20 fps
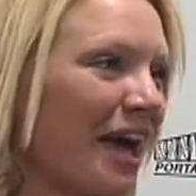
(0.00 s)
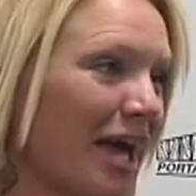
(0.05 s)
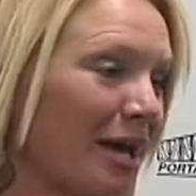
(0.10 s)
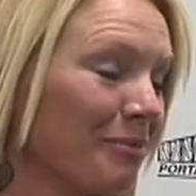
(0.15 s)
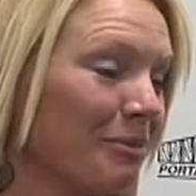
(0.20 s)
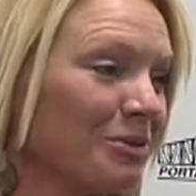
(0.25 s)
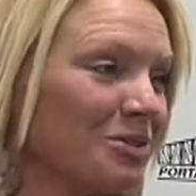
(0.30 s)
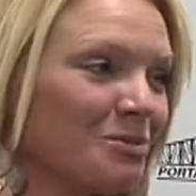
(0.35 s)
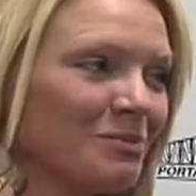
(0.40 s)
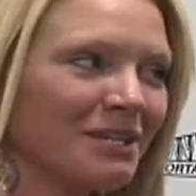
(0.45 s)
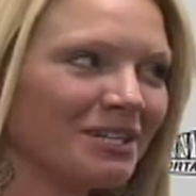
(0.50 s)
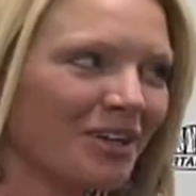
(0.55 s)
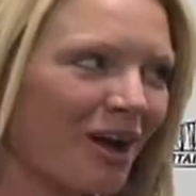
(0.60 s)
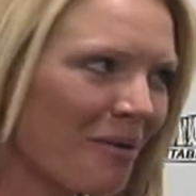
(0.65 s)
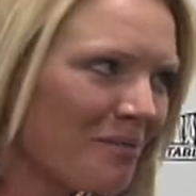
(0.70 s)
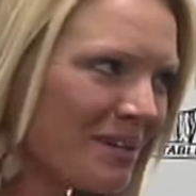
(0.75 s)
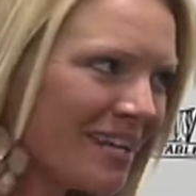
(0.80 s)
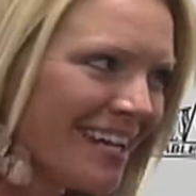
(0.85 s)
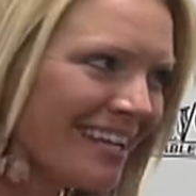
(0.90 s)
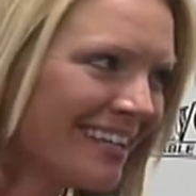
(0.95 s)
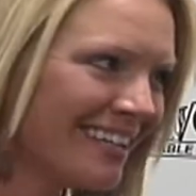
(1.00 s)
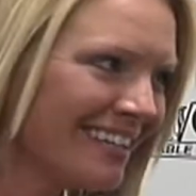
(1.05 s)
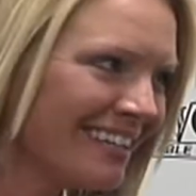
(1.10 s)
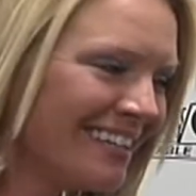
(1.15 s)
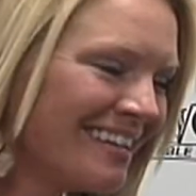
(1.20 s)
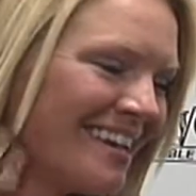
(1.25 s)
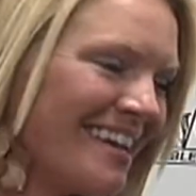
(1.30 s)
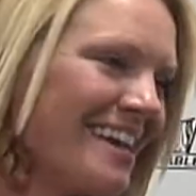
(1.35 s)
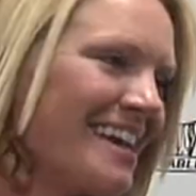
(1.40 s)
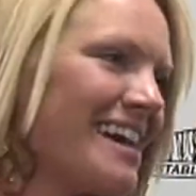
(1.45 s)
able to be nominated.
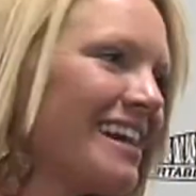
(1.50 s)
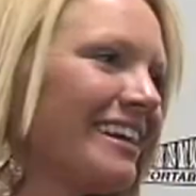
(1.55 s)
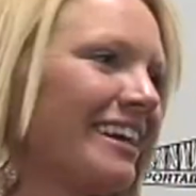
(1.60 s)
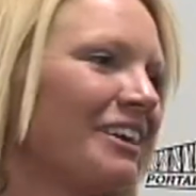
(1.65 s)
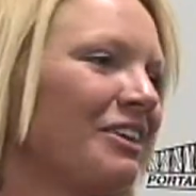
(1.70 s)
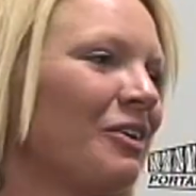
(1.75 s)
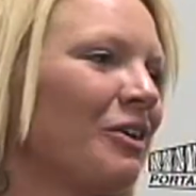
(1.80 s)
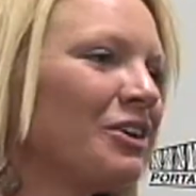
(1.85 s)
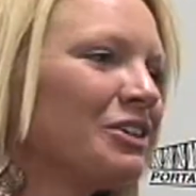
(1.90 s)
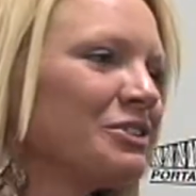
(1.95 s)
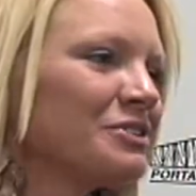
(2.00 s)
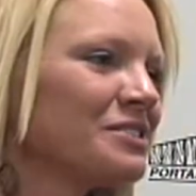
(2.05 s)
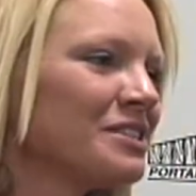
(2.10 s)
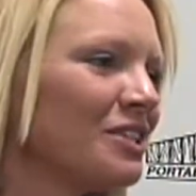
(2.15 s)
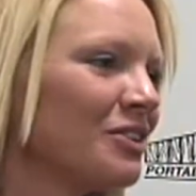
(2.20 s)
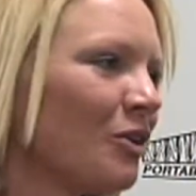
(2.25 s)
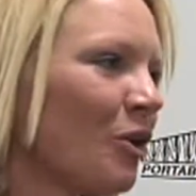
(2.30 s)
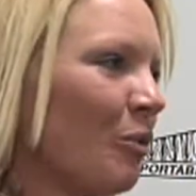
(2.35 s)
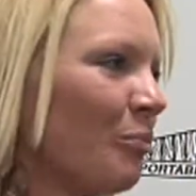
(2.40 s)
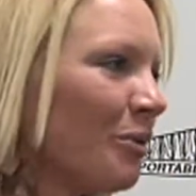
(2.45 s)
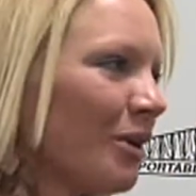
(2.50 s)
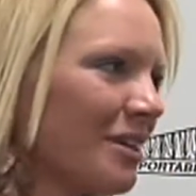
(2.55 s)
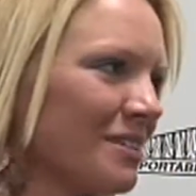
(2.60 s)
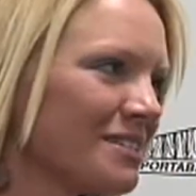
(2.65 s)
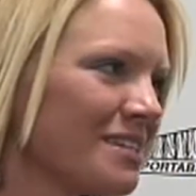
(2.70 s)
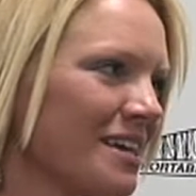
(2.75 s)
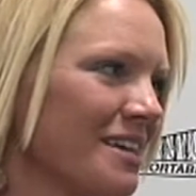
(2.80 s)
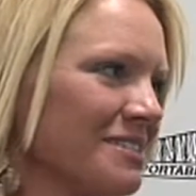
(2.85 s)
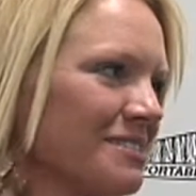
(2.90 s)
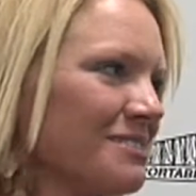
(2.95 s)
And I don't understand the whole
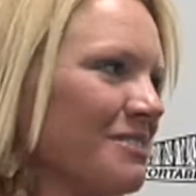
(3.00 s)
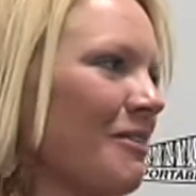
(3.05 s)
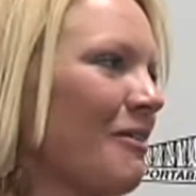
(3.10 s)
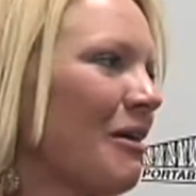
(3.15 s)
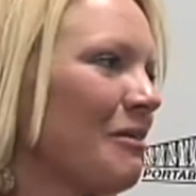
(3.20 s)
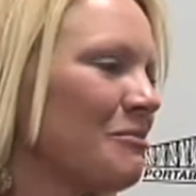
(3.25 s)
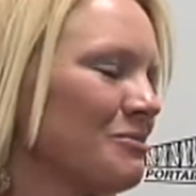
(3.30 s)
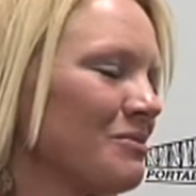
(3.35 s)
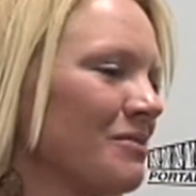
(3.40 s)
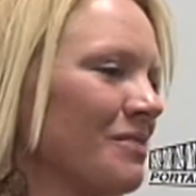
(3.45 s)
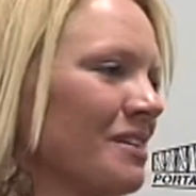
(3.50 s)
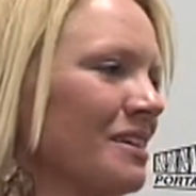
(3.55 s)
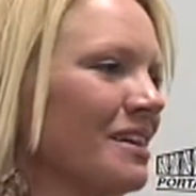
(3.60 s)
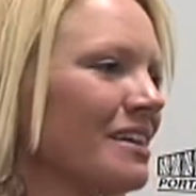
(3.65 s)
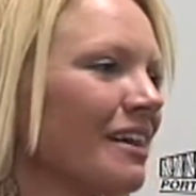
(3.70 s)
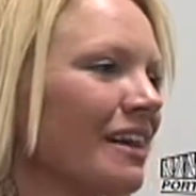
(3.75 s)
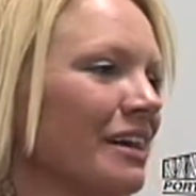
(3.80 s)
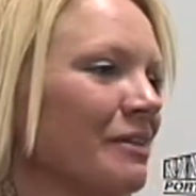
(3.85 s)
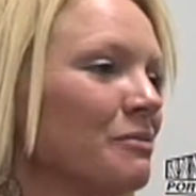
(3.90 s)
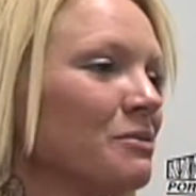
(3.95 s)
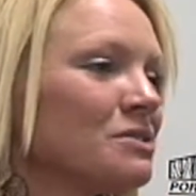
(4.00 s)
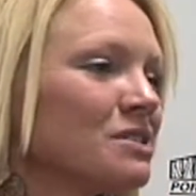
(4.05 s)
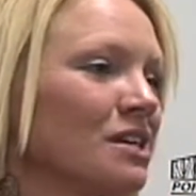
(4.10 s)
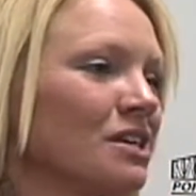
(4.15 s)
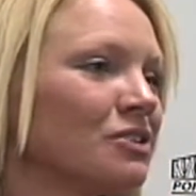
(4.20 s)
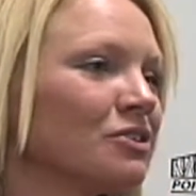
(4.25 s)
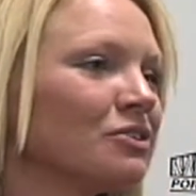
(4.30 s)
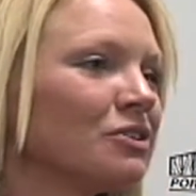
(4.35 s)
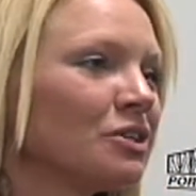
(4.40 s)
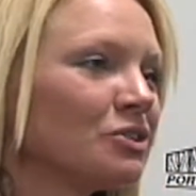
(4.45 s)
process, so it was
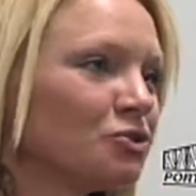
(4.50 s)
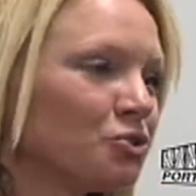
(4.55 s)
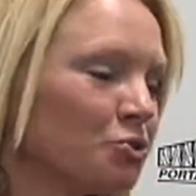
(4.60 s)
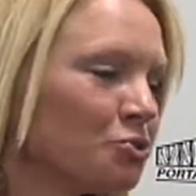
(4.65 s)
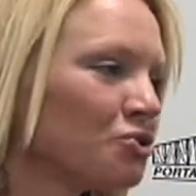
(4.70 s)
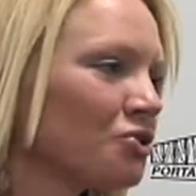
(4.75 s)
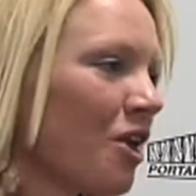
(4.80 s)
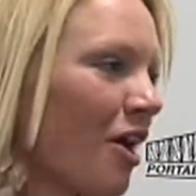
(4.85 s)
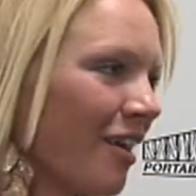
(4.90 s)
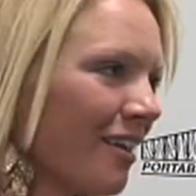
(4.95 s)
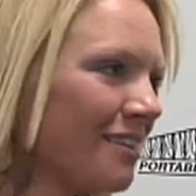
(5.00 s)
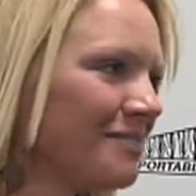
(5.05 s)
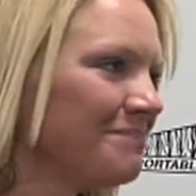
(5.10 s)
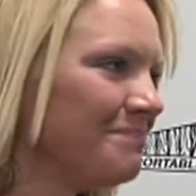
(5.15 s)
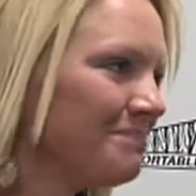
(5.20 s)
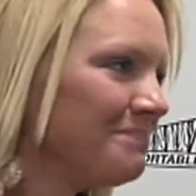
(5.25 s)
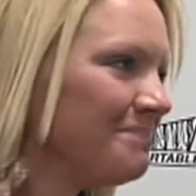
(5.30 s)
a true shock.